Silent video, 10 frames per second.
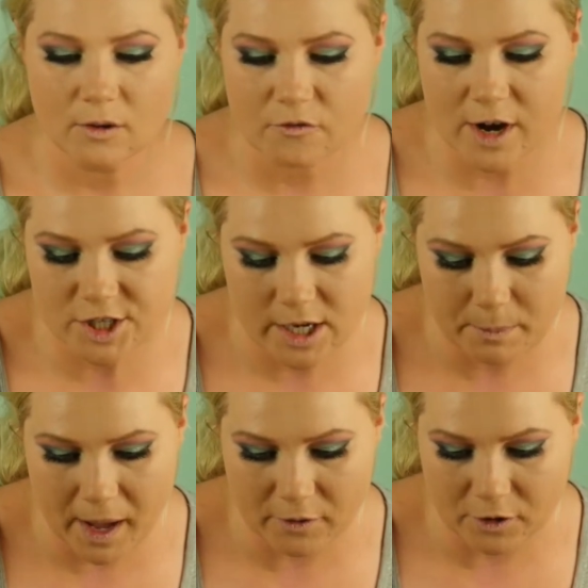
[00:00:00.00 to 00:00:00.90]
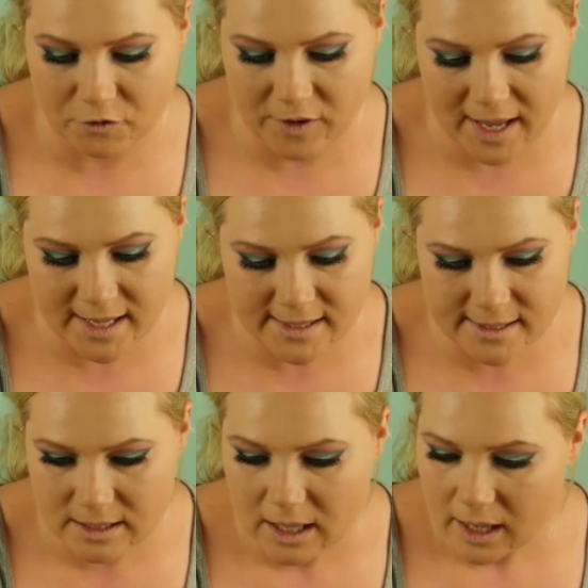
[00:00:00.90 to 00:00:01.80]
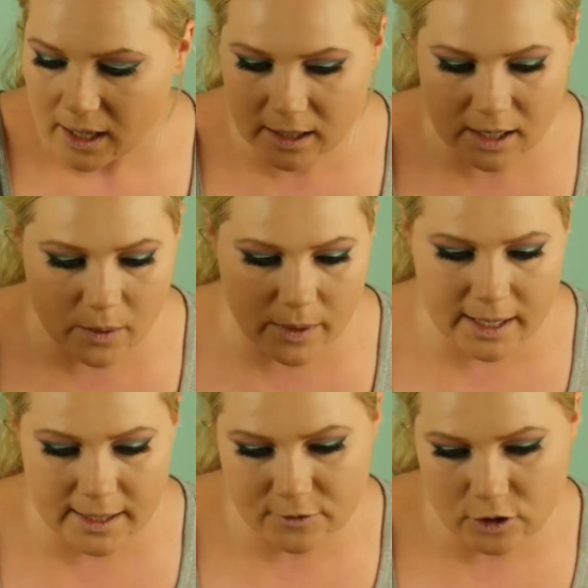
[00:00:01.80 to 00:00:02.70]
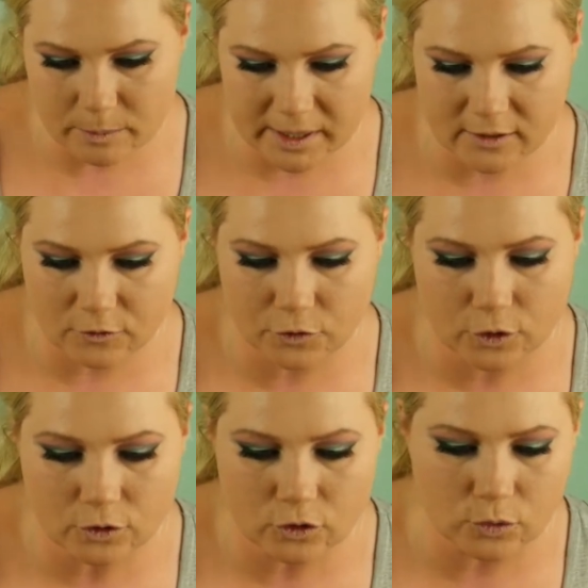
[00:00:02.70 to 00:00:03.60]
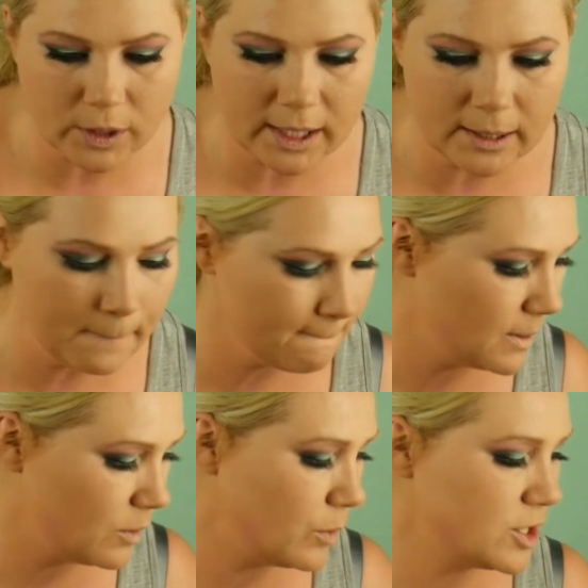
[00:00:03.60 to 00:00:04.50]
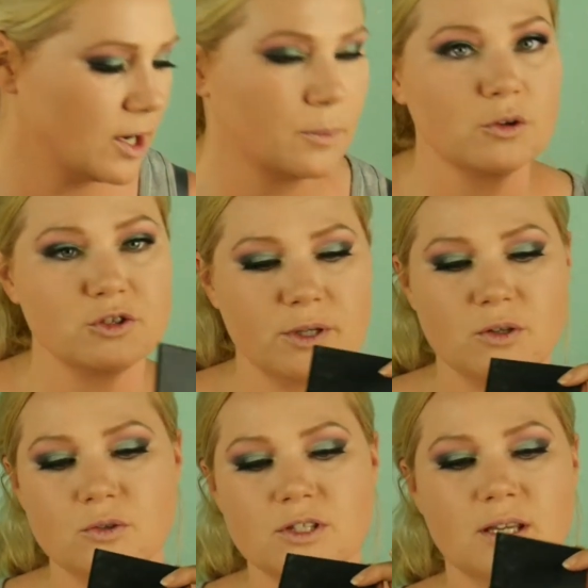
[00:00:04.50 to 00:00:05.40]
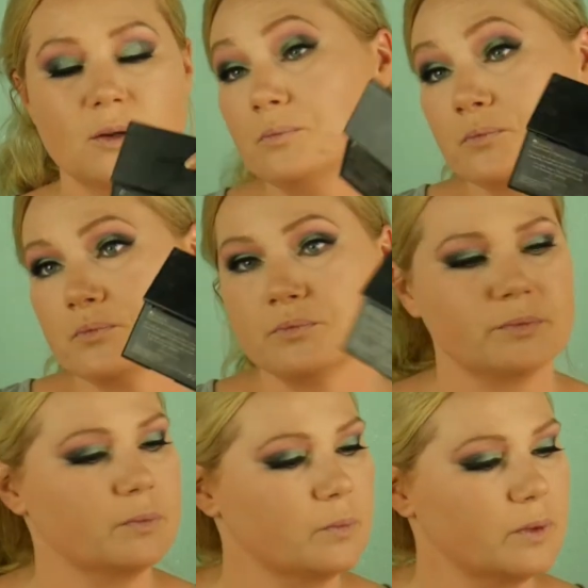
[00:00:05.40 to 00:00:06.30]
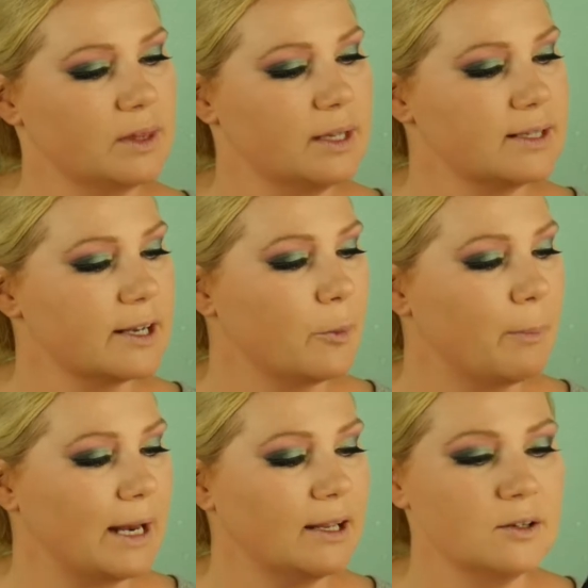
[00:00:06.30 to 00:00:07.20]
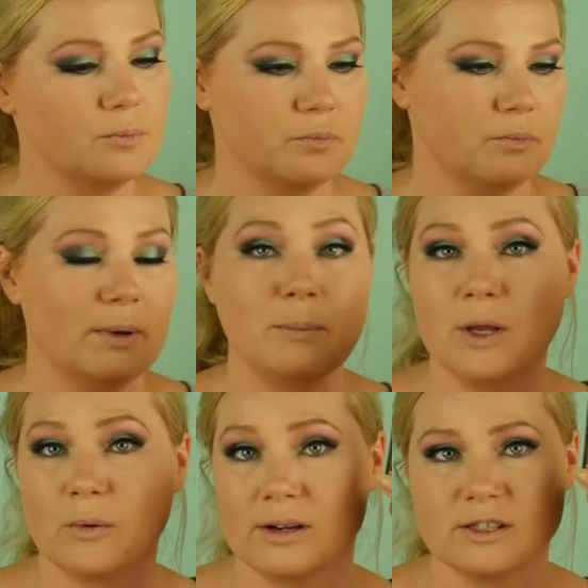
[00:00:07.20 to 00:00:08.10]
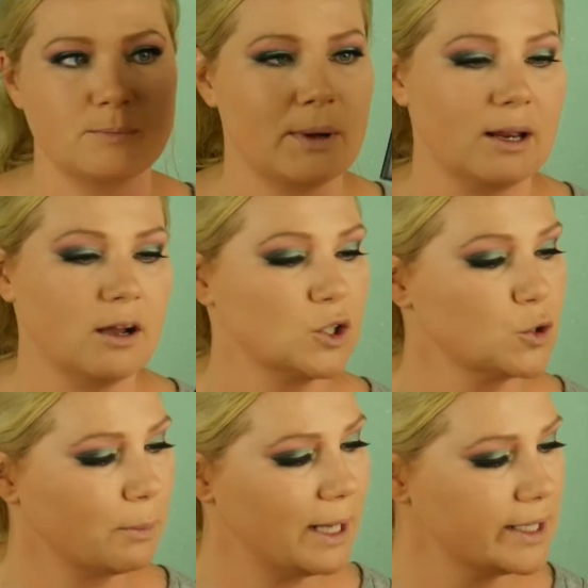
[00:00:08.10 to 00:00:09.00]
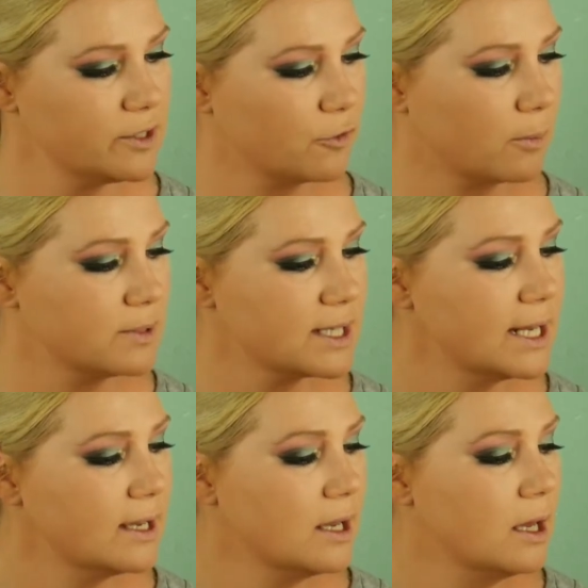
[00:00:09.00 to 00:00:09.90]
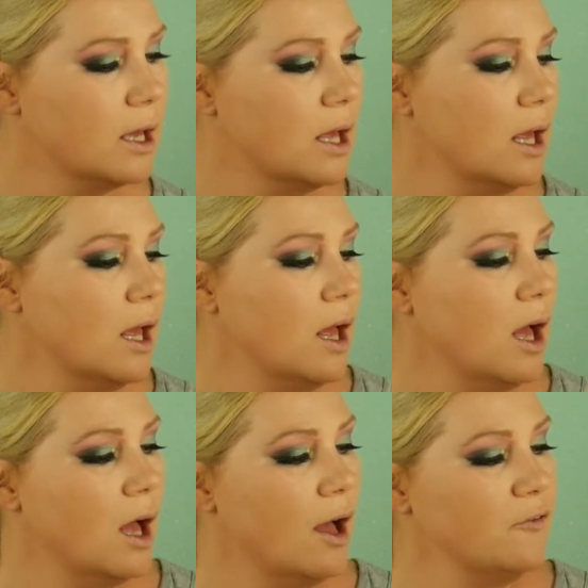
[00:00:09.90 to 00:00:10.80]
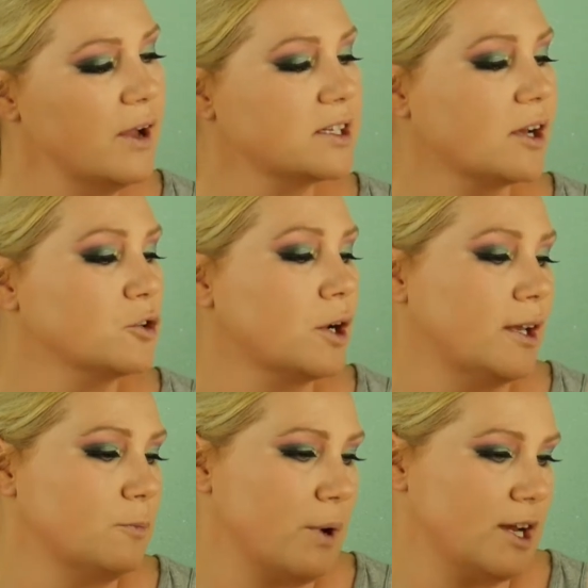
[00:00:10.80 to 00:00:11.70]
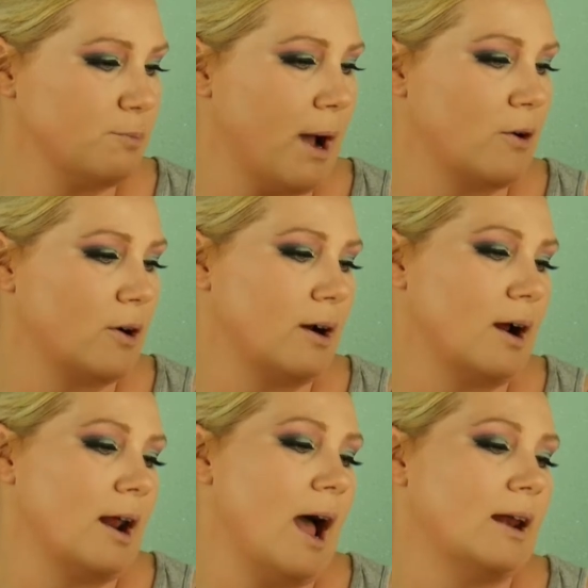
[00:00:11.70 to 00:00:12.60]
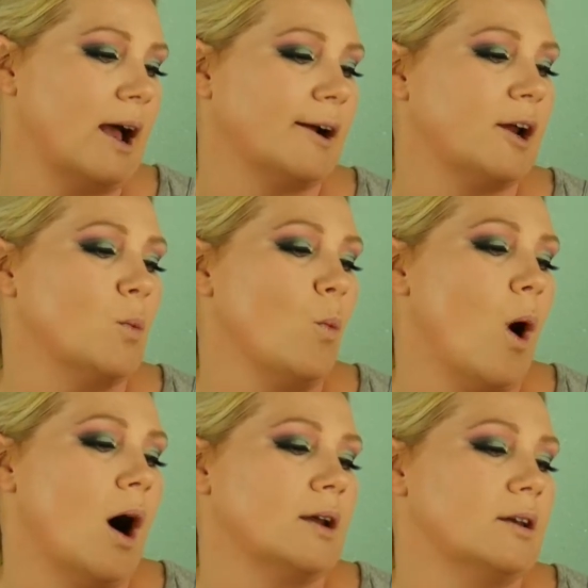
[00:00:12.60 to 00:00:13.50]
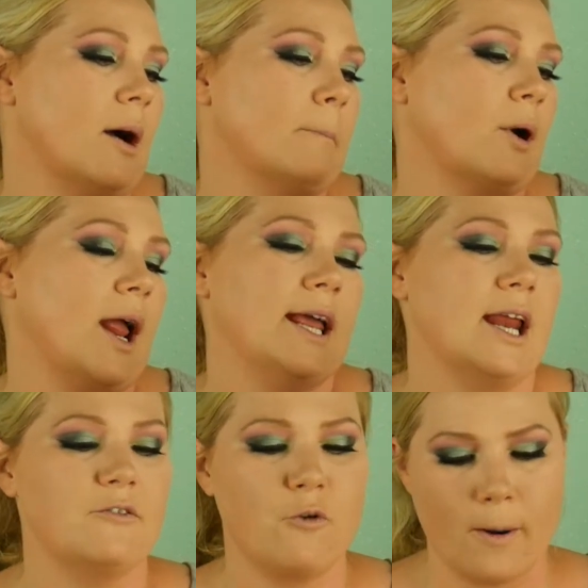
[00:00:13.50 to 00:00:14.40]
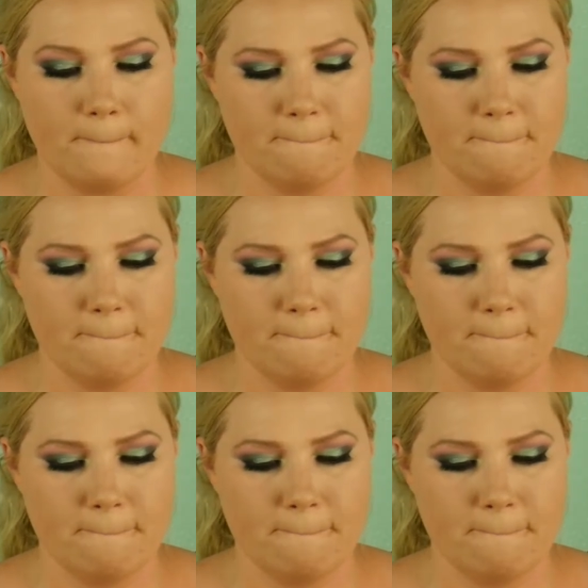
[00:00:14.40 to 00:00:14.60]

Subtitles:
freshly powdered face. And now a little bit of contouring, which I'm going to be using this little palette. My mirror is my contour palette from Sleek. Face contour kit, pressed powder and highlighter in one, number 884.